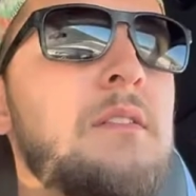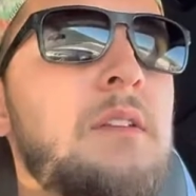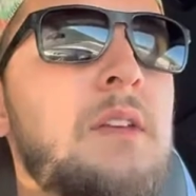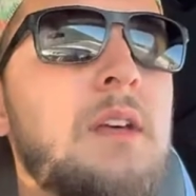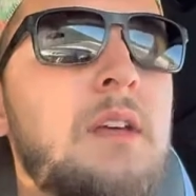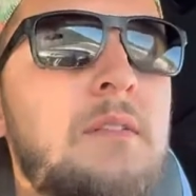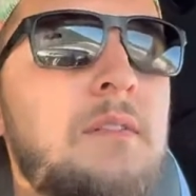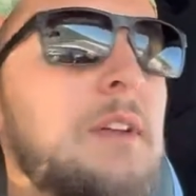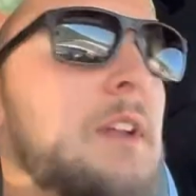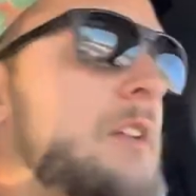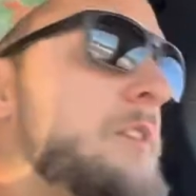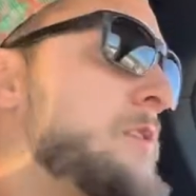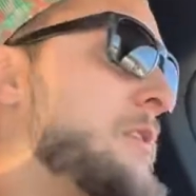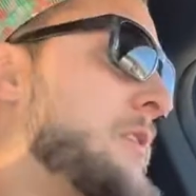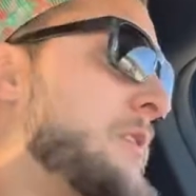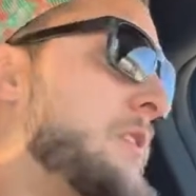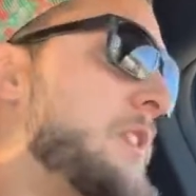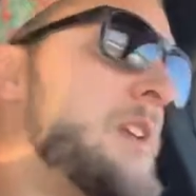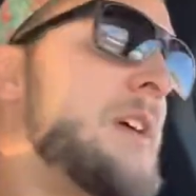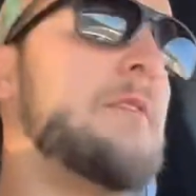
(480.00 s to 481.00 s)
out of any
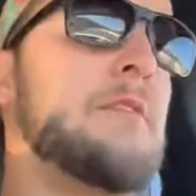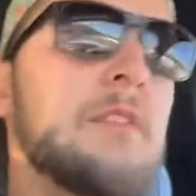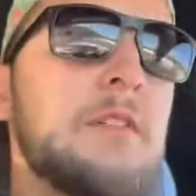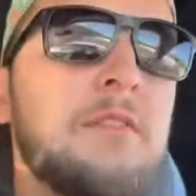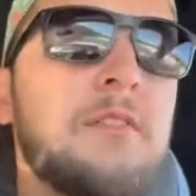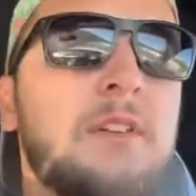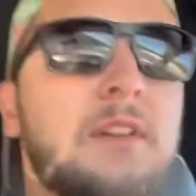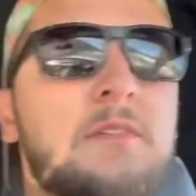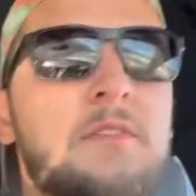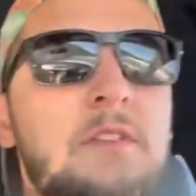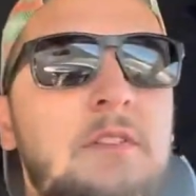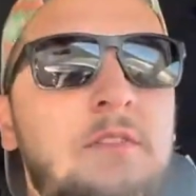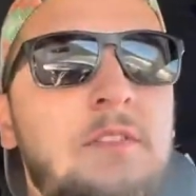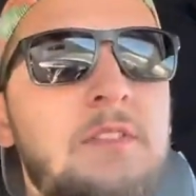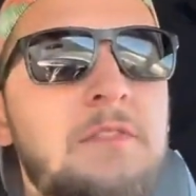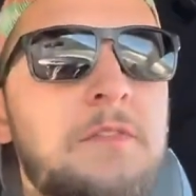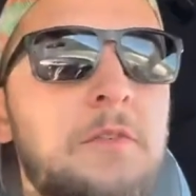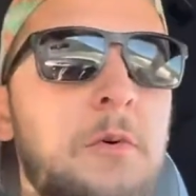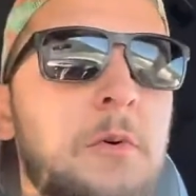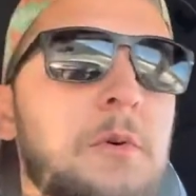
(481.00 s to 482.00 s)
truck that I've driven. I've driven
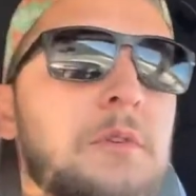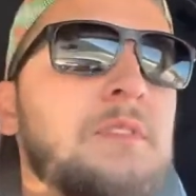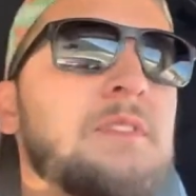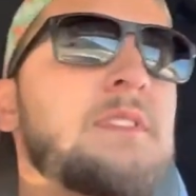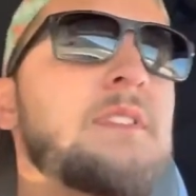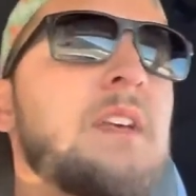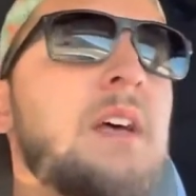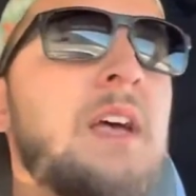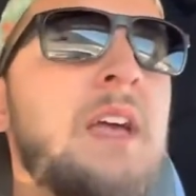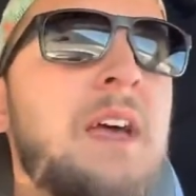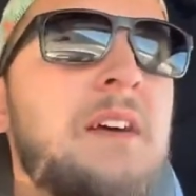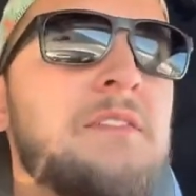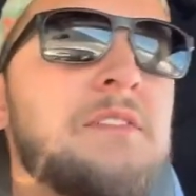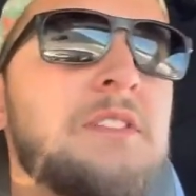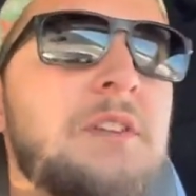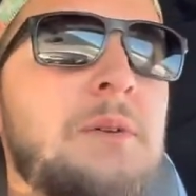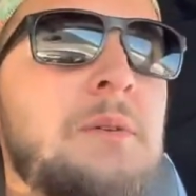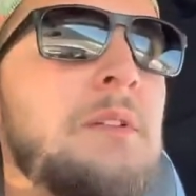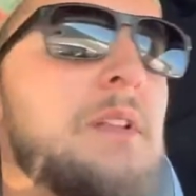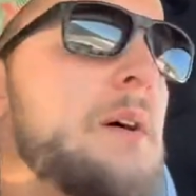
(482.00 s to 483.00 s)
the Fords. I haven't
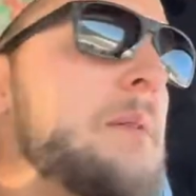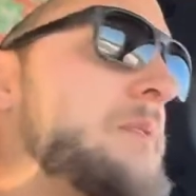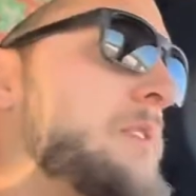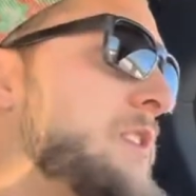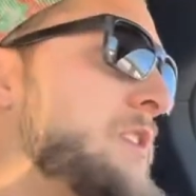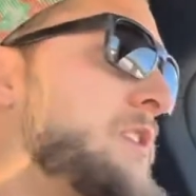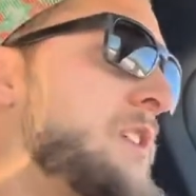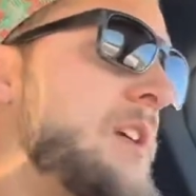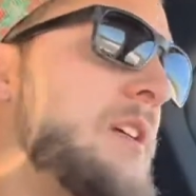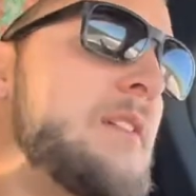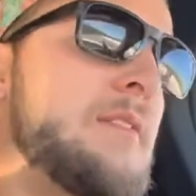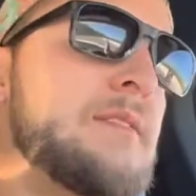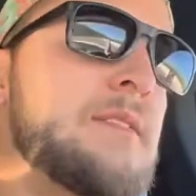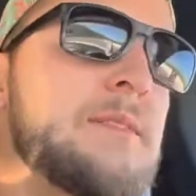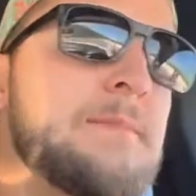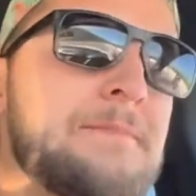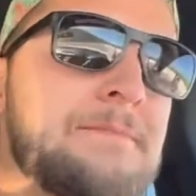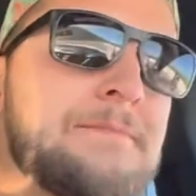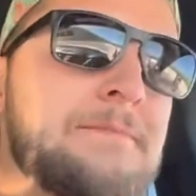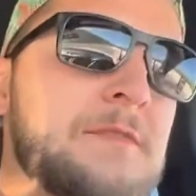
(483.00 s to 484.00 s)
towed a lot with the Chevs,
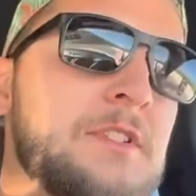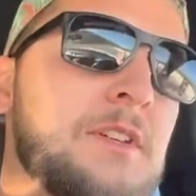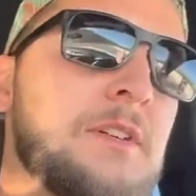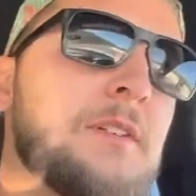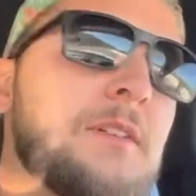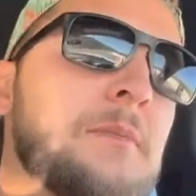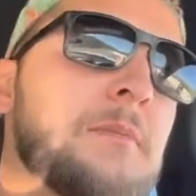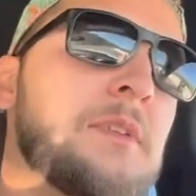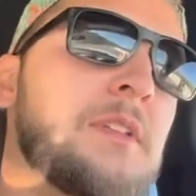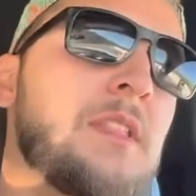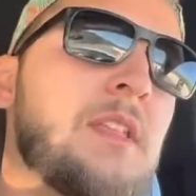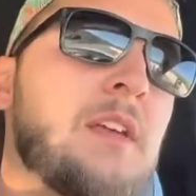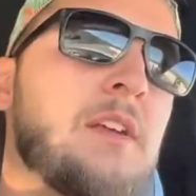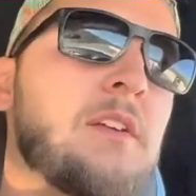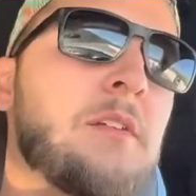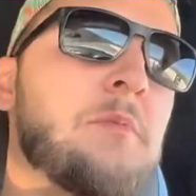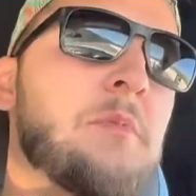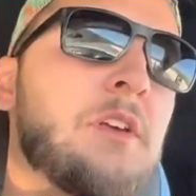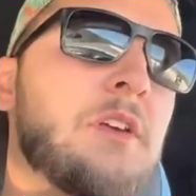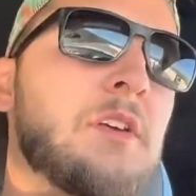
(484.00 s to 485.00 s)
so I mean they
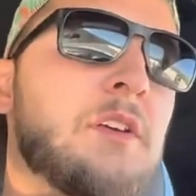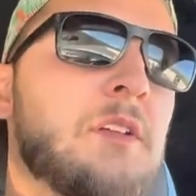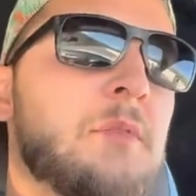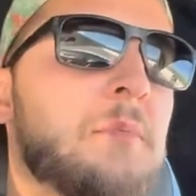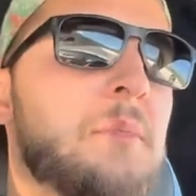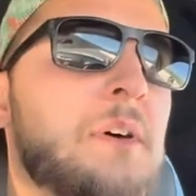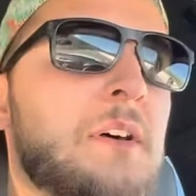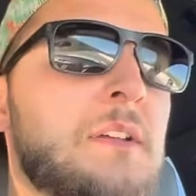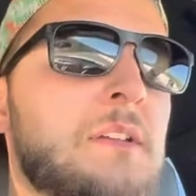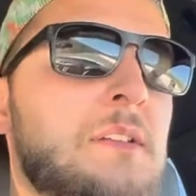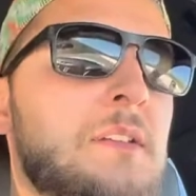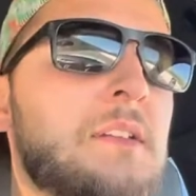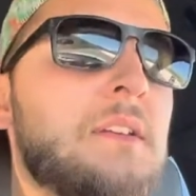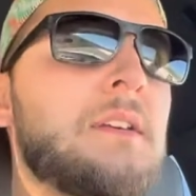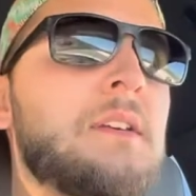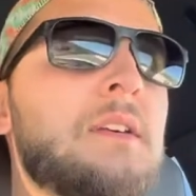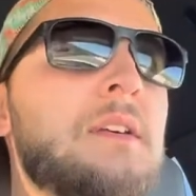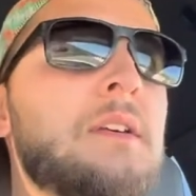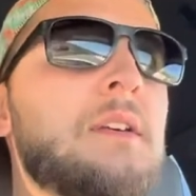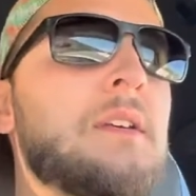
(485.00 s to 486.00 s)
could be good, but
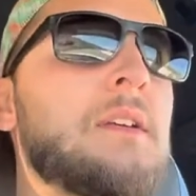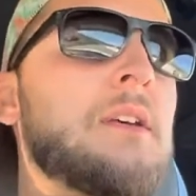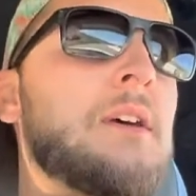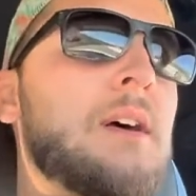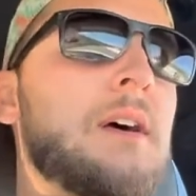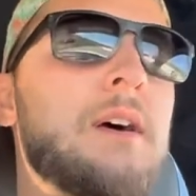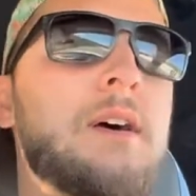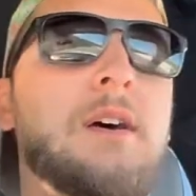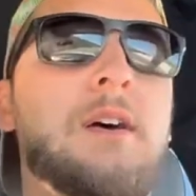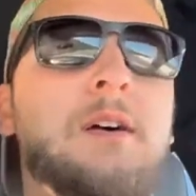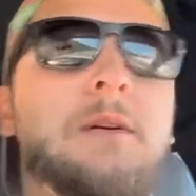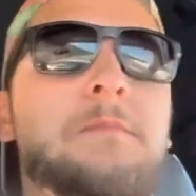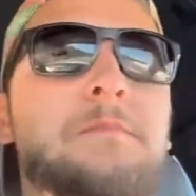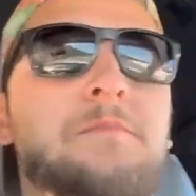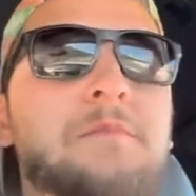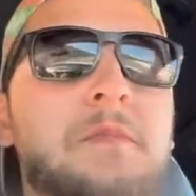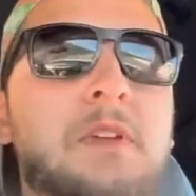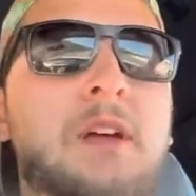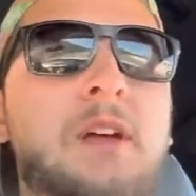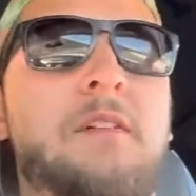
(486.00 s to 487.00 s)

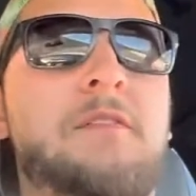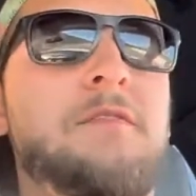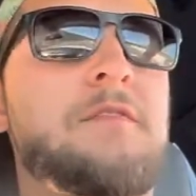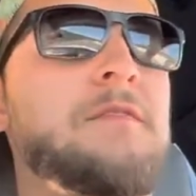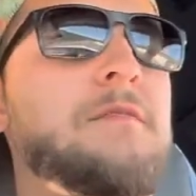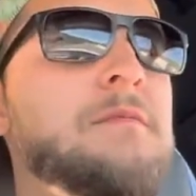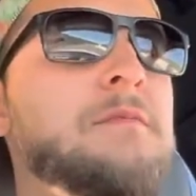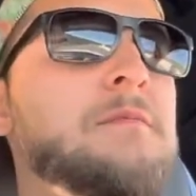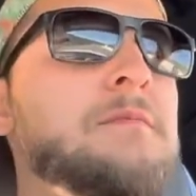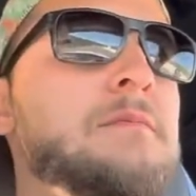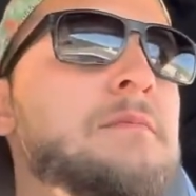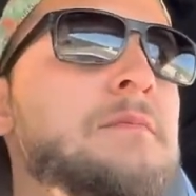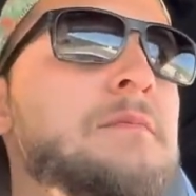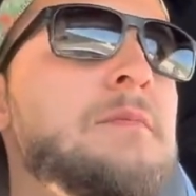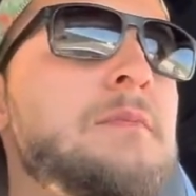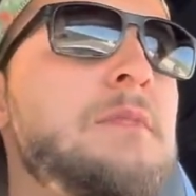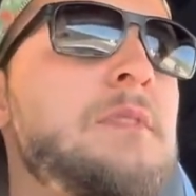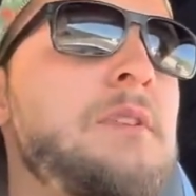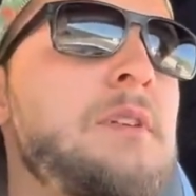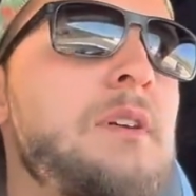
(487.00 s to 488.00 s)
I've
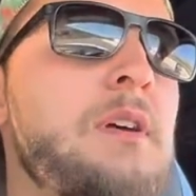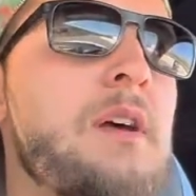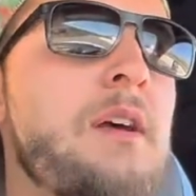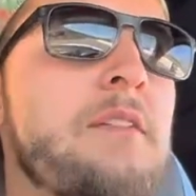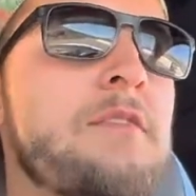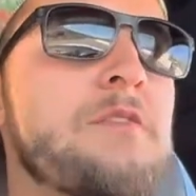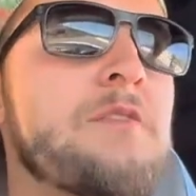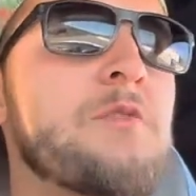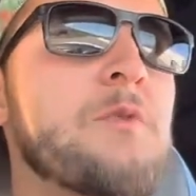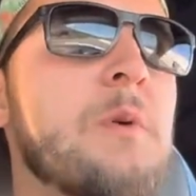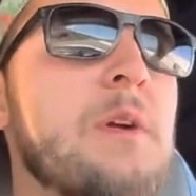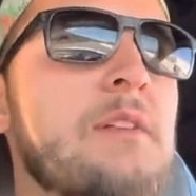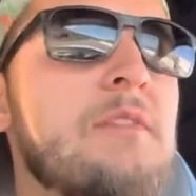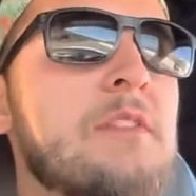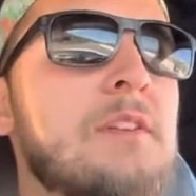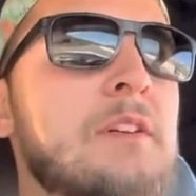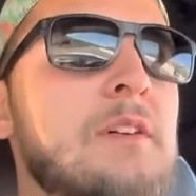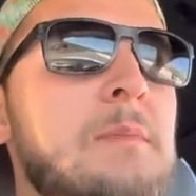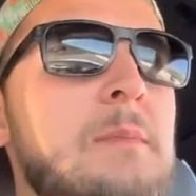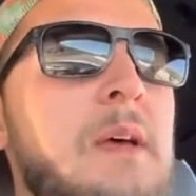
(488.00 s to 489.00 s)

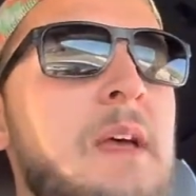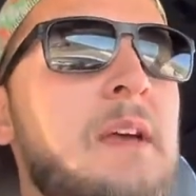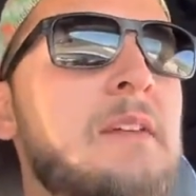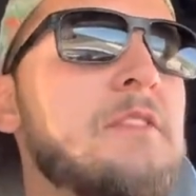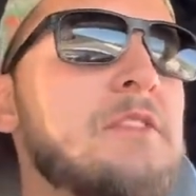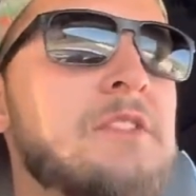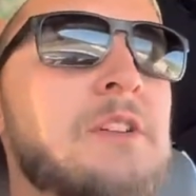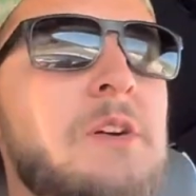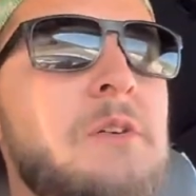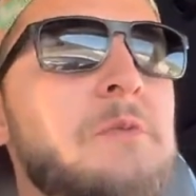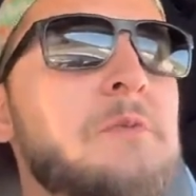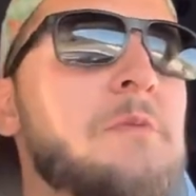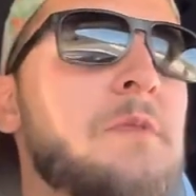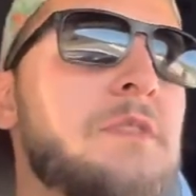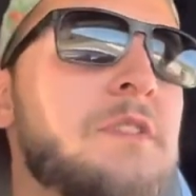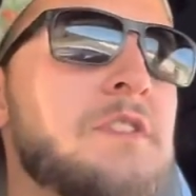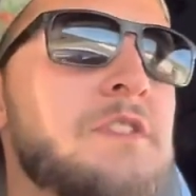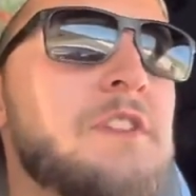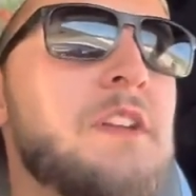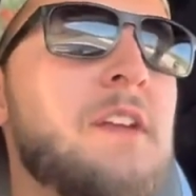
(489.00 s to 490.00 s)
driven them. I haven't towed with
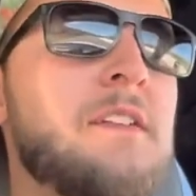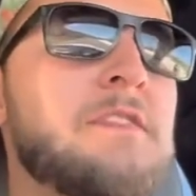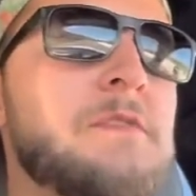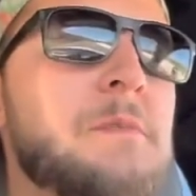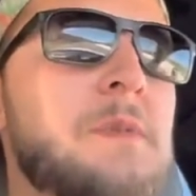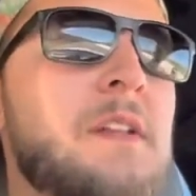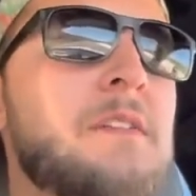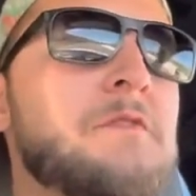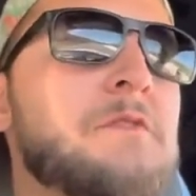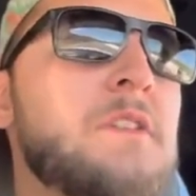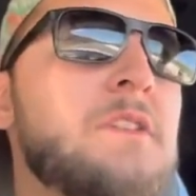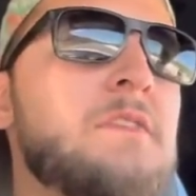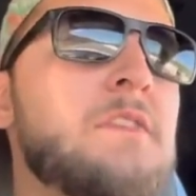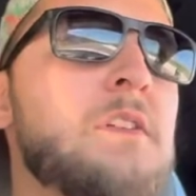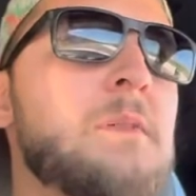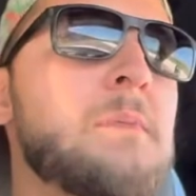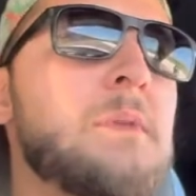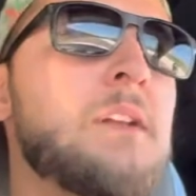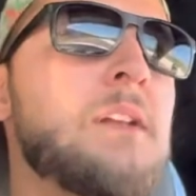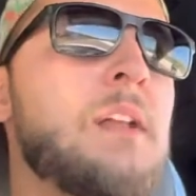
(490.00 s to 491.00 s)
the Chevs, but I've driven
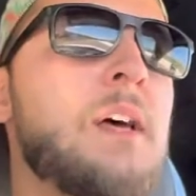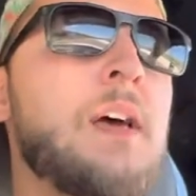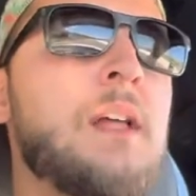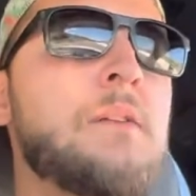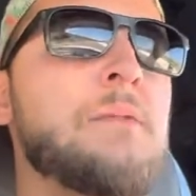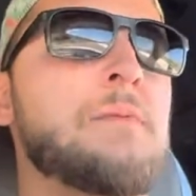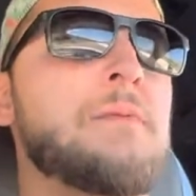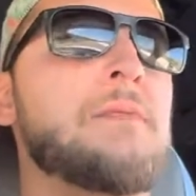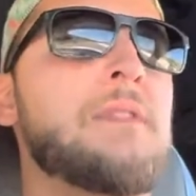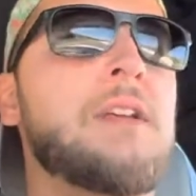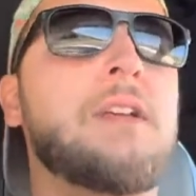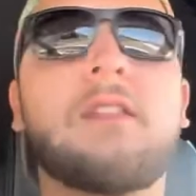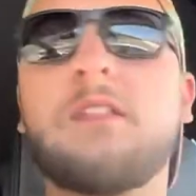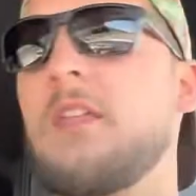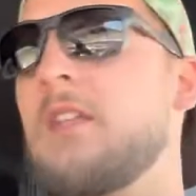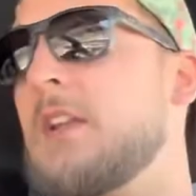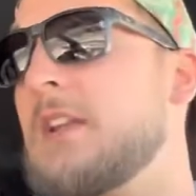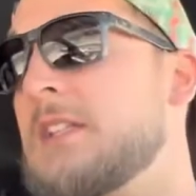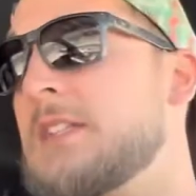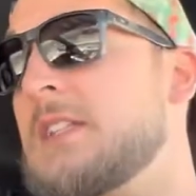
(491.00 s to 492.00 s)
them, and I don't think
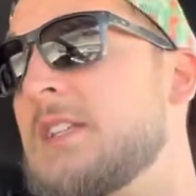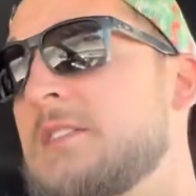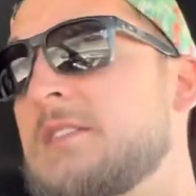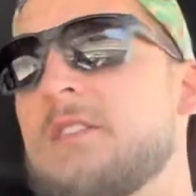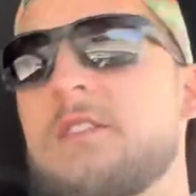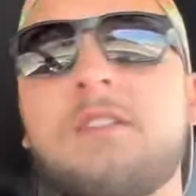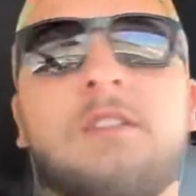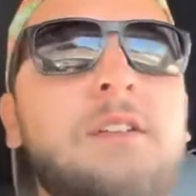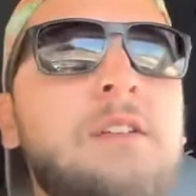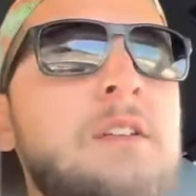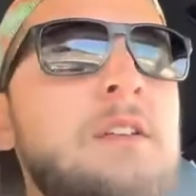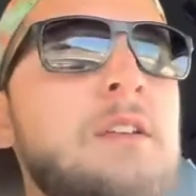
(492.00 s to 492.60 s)
that it's as good.